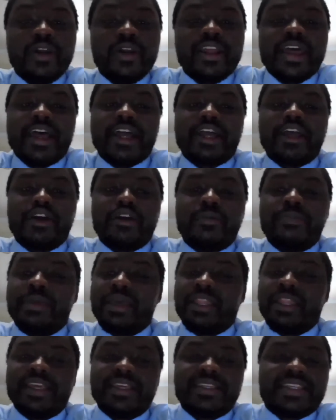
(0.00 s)
want to echo
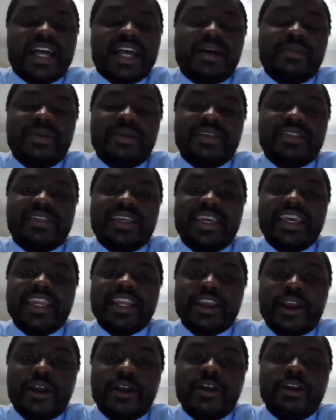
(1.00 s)
Amelia's comments and
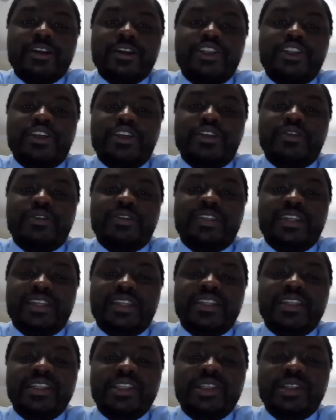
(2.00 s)
encourage you
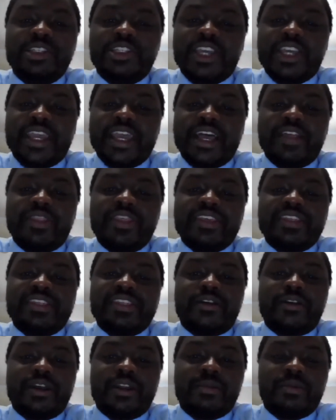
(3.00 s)
to check out this
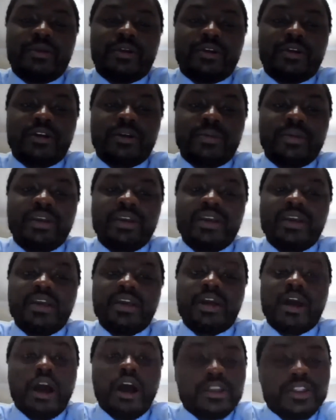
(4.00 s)
incredible group.
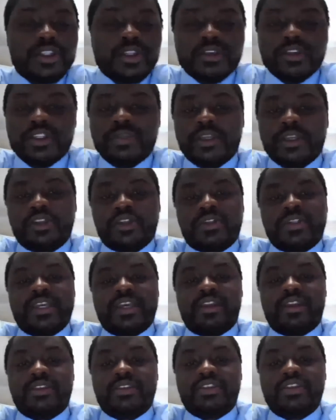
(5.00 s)
Also, a special
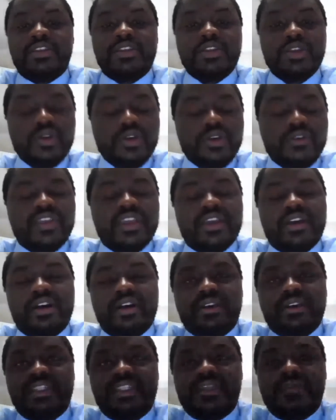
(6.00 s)
shout out to two of the
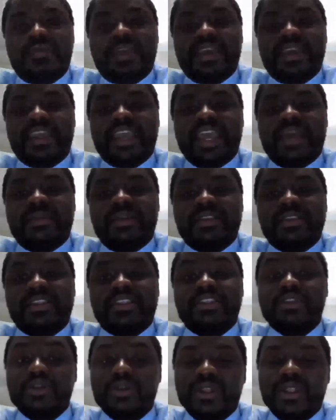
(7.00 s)
Young CPA
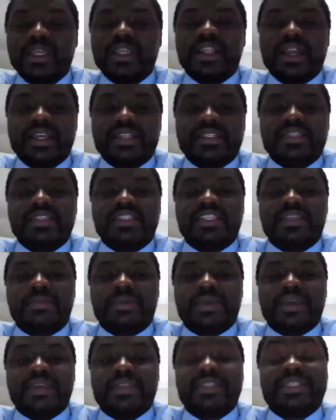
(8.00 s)
Cabinet's newly licensed
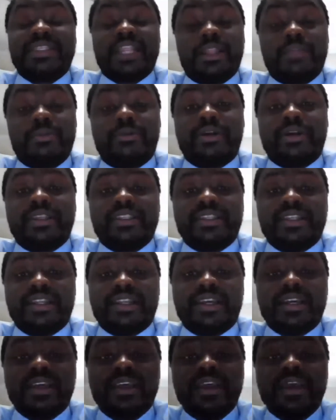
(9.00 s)
CPAs celebrating
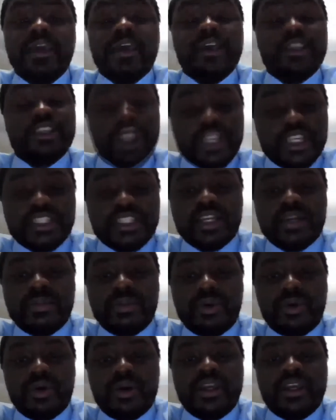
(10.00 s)
tonight, Jessica
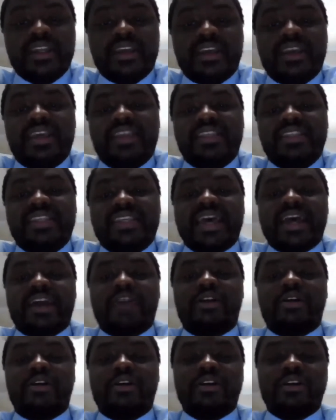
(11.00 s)
Boyd and
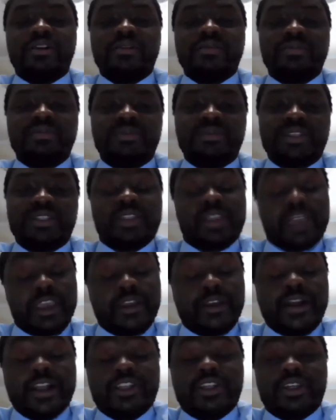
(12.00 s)
Zach Harner.
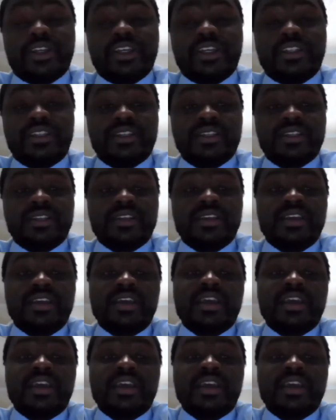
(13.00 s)
Congratulations.